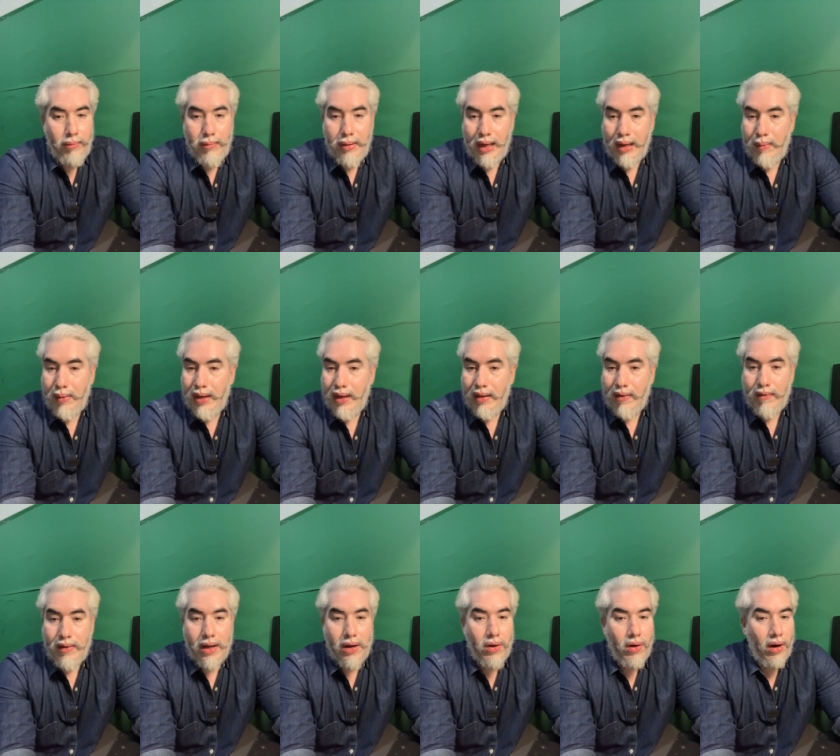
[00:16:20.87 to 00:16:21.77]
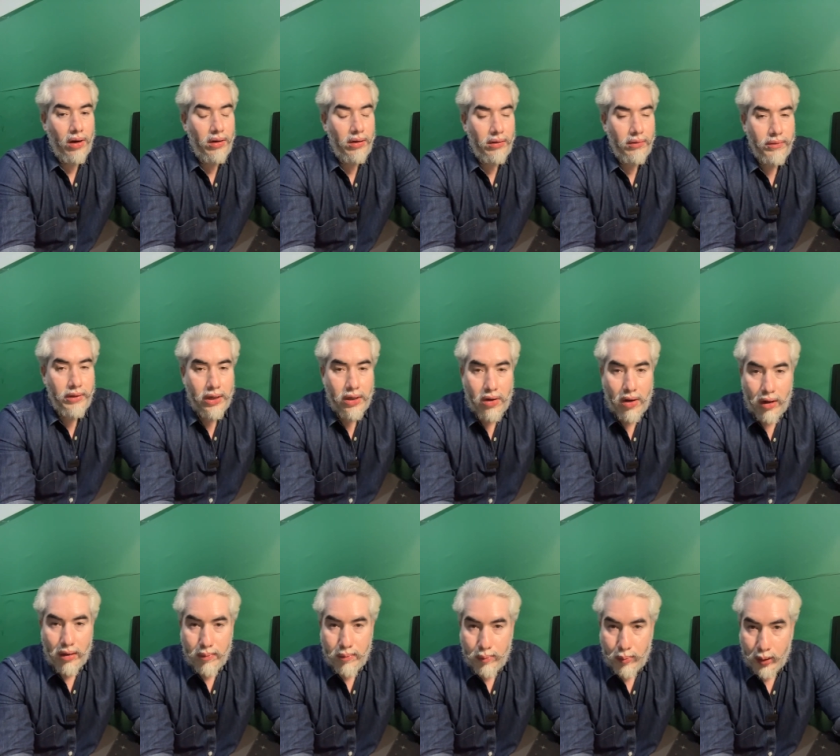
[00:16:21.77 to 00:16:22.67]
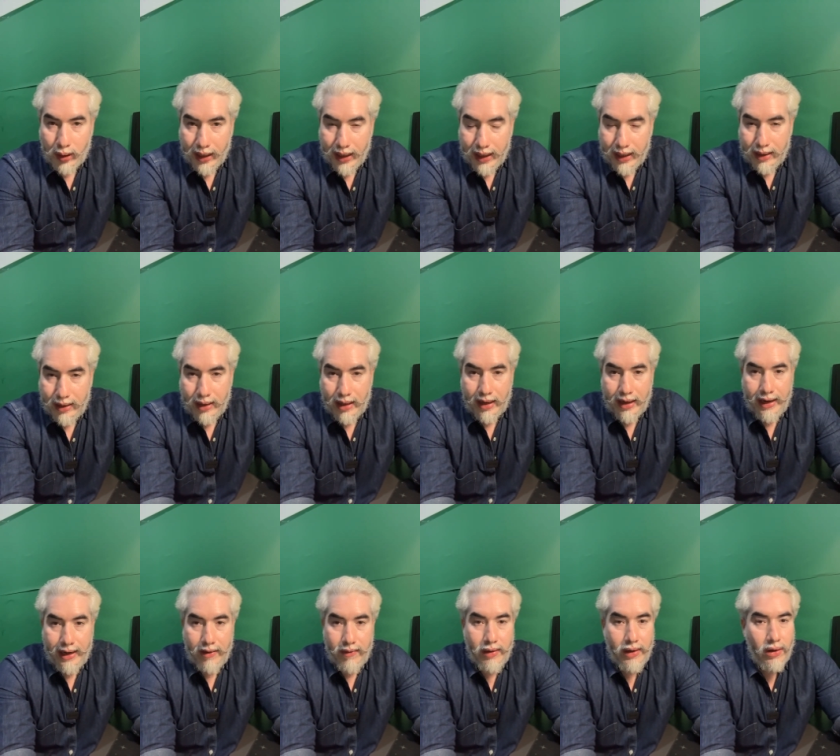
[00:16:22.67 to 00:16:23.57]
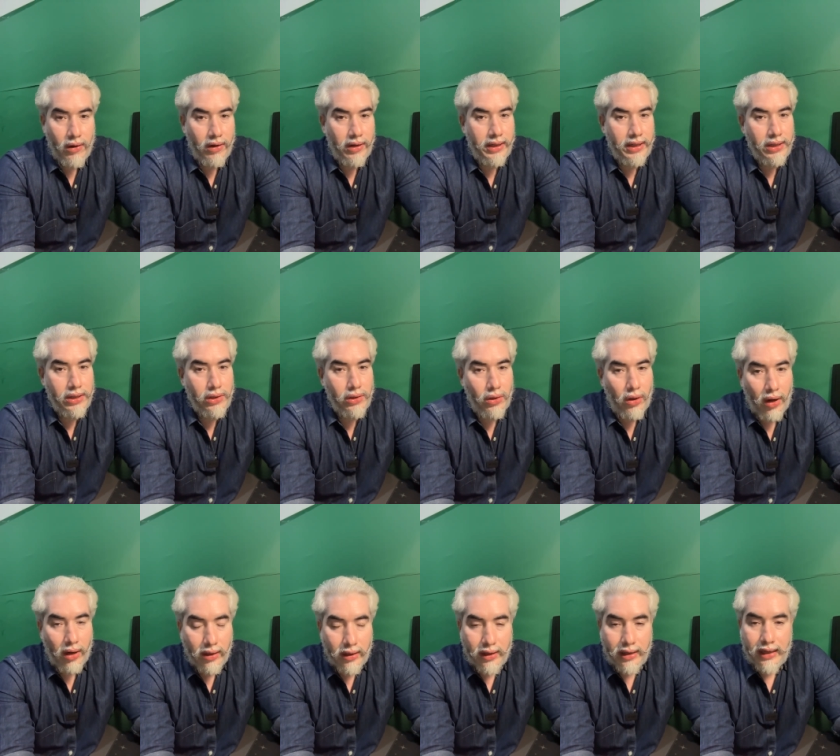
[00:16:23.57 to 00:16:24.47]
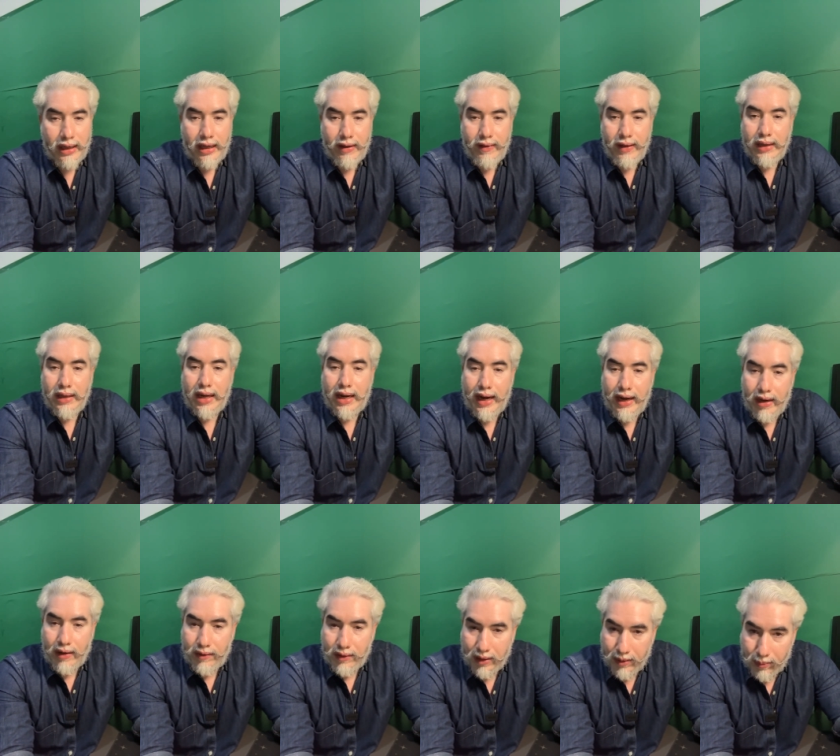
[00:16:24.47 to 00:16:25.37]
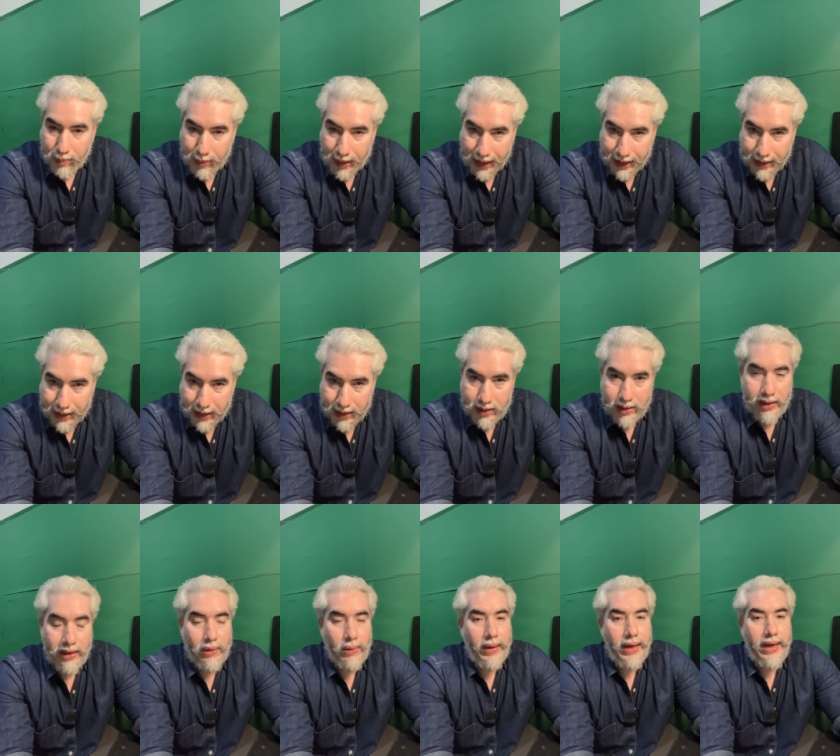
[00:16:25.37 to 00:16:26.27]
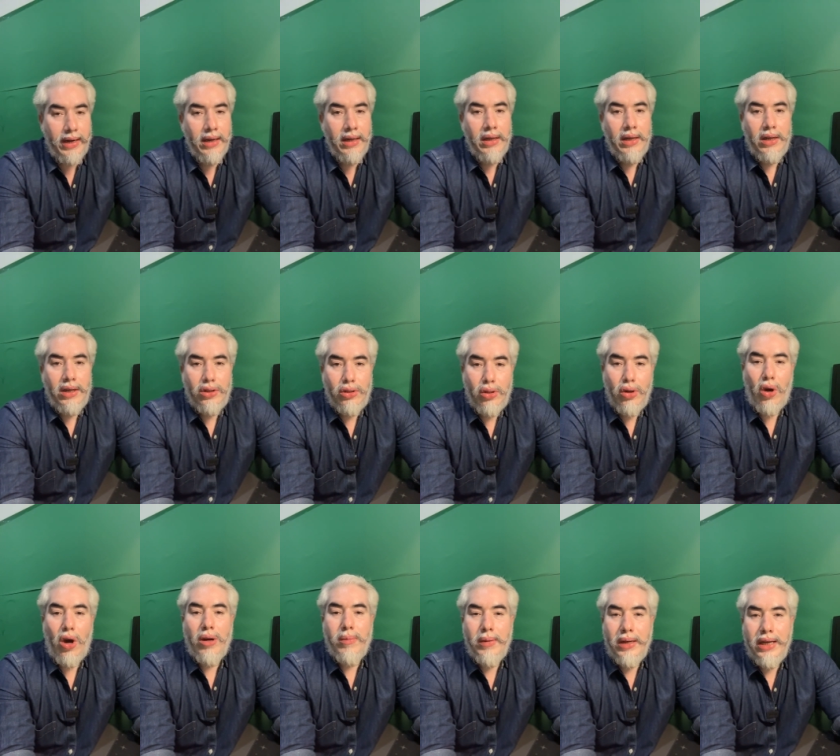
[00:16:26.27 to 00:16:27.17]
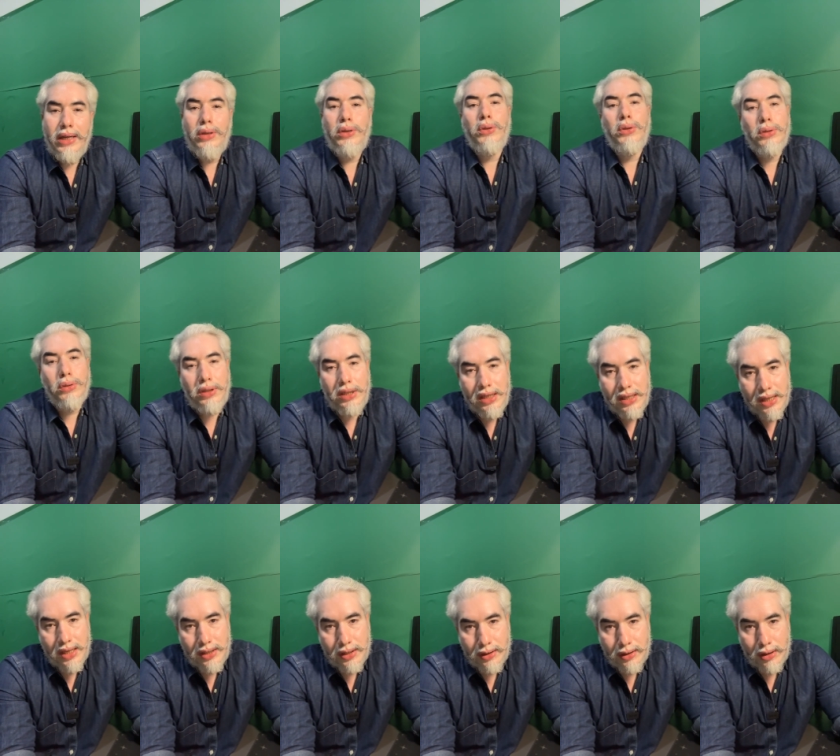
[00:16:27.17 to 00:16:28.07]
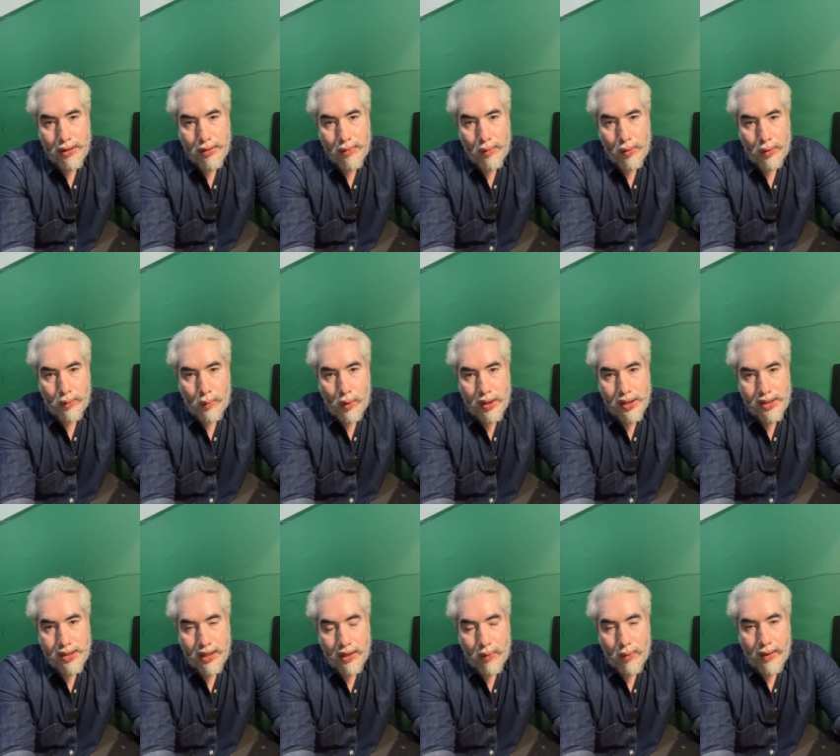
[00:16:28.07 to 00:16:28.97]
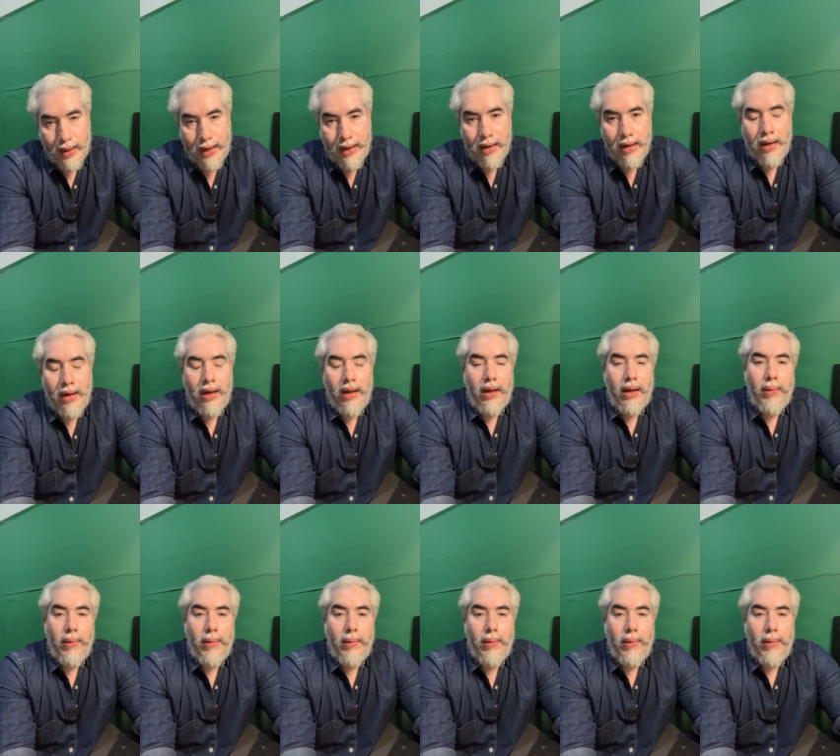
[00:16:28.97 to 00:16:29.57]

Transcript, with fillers: maybe we are not we are not putting it in the right way or it is not giving the kind of impact that is required so normally 2 to 3 sessions is what is required